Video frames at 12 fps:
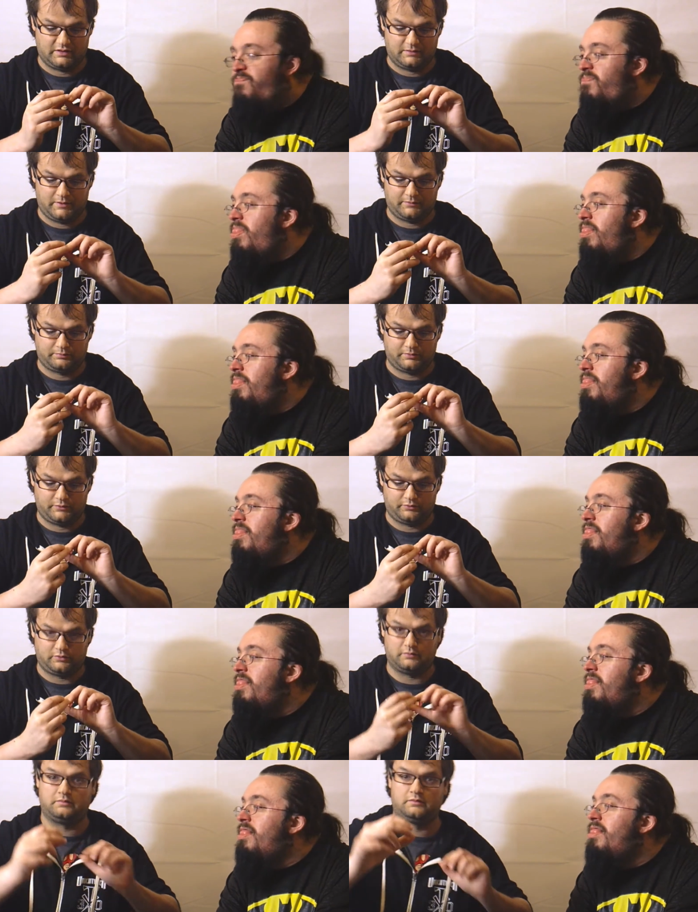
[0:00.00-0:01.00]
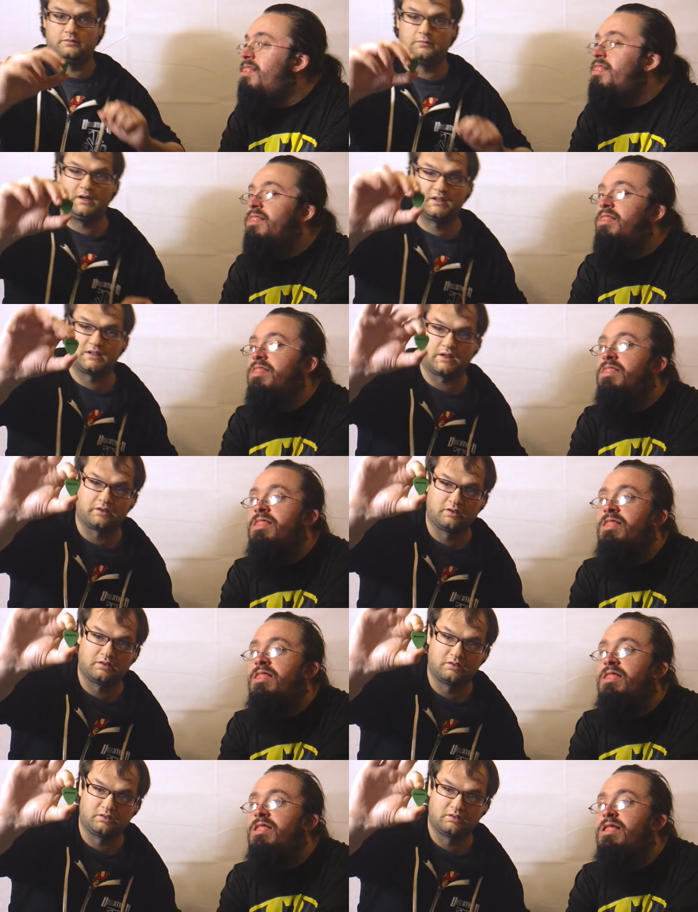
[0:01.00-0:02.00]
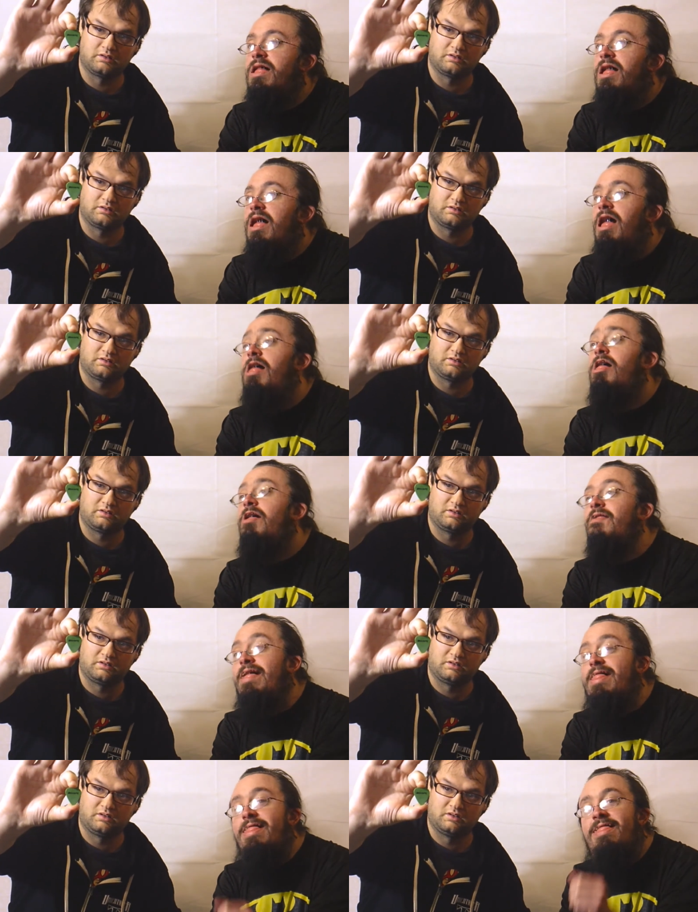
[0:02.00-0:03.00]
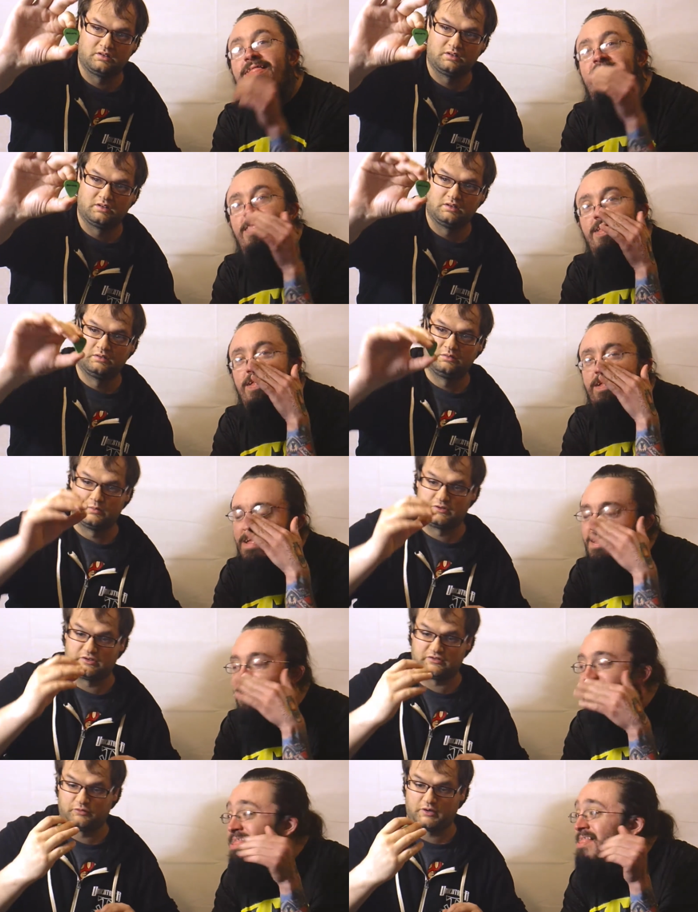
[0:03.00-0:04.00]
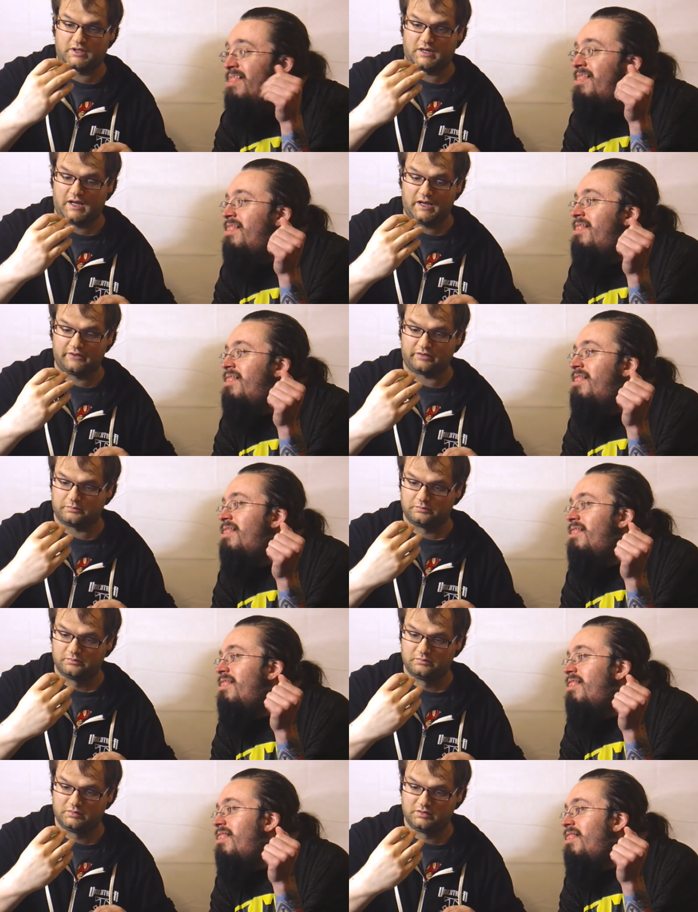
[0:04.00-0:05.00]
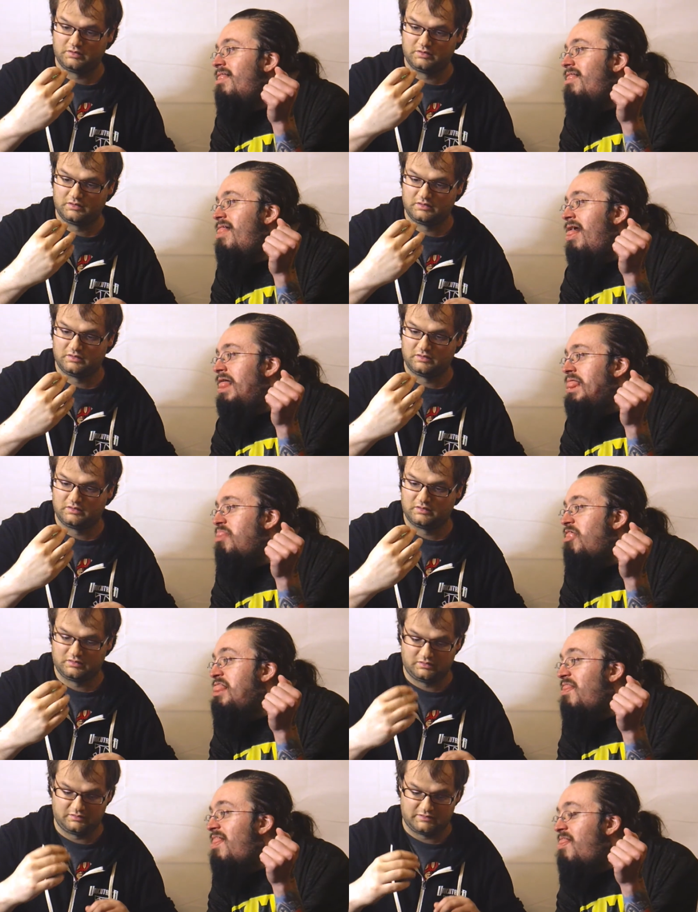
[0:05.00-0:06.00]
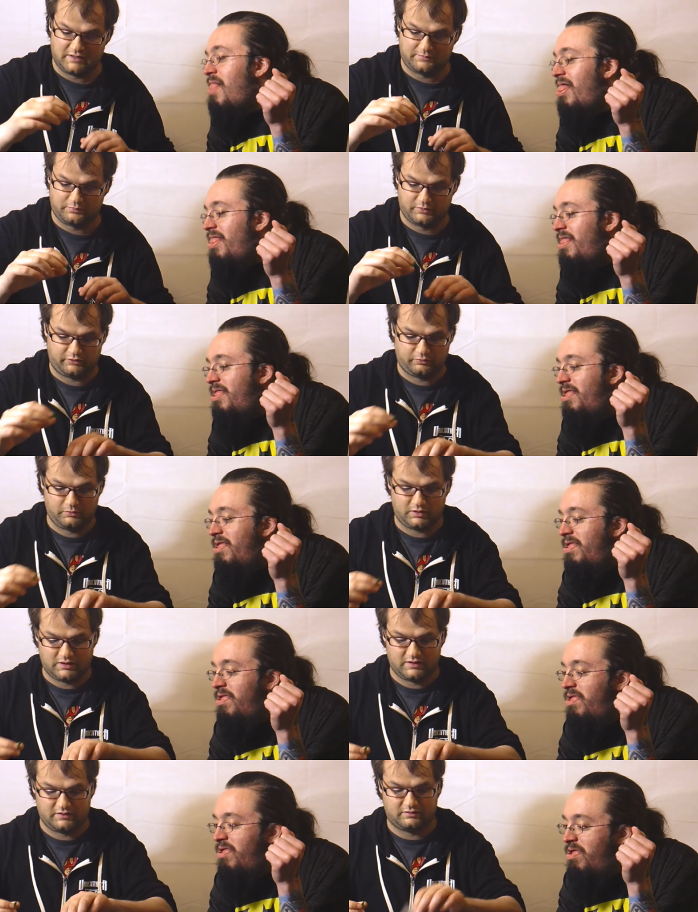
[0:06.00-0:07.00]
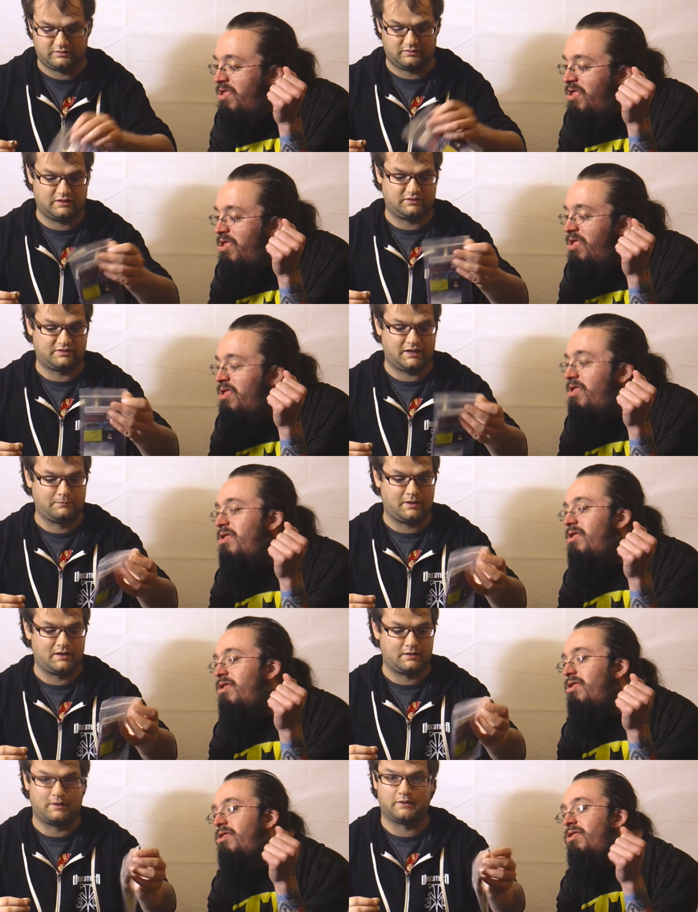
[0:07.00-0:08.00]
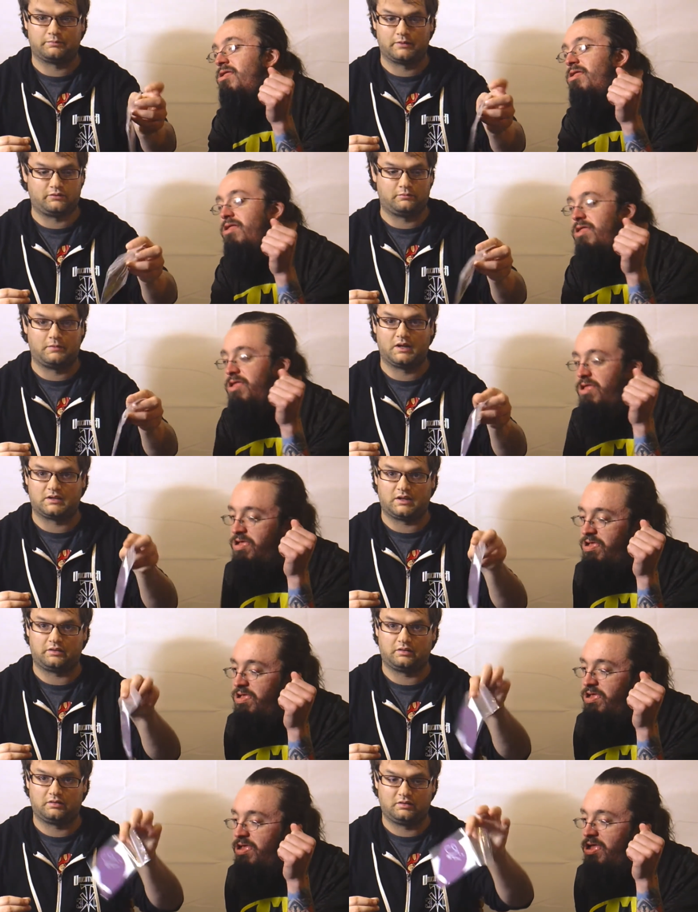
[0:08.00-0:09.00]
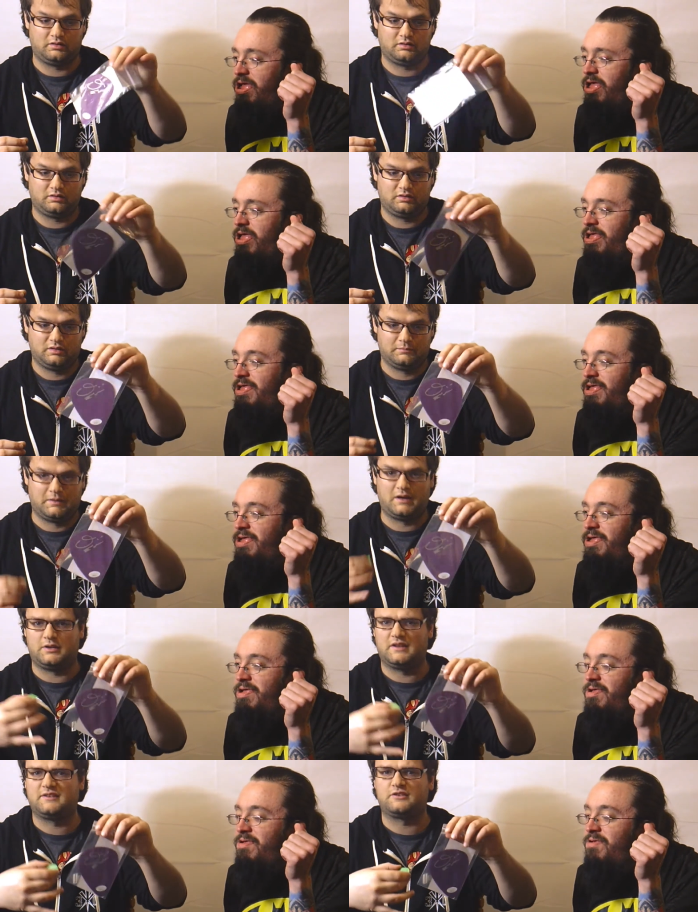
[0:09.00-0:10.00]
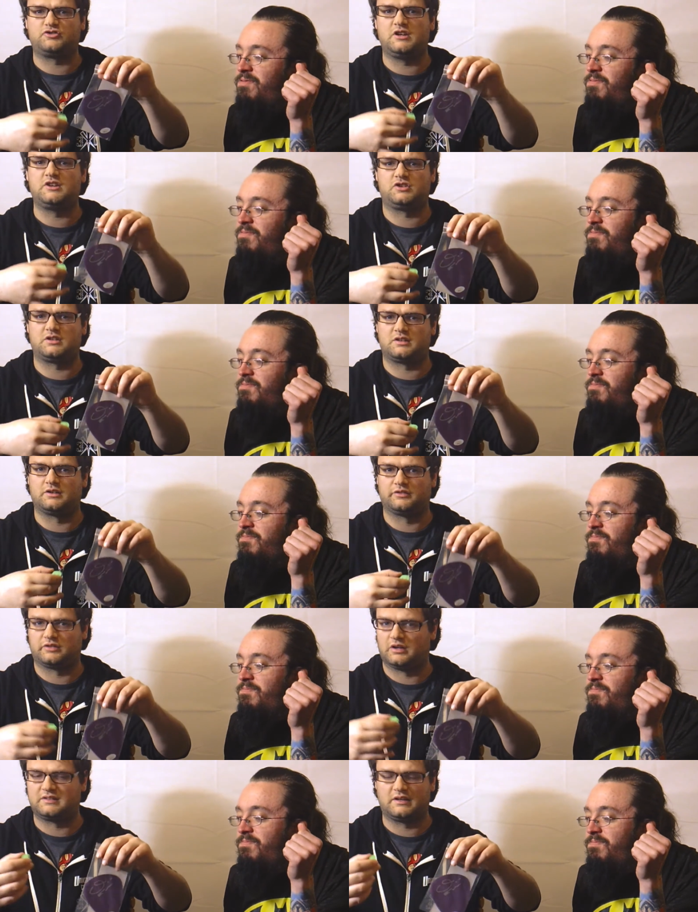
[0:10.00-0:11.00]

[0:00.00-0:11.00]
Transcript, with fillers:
Speaker 1: bass player from, from Megadeth. Oh, all right. Which is freaking awesome.
Speaker 2: Yeah, that's pretty sweet. That's right? Eh?
Speaker 1: pretty sweet, and it's, it's, signed by the bass player from Megadeth. Huh. Mind you, there's a cheat sheet in here, so I'll tell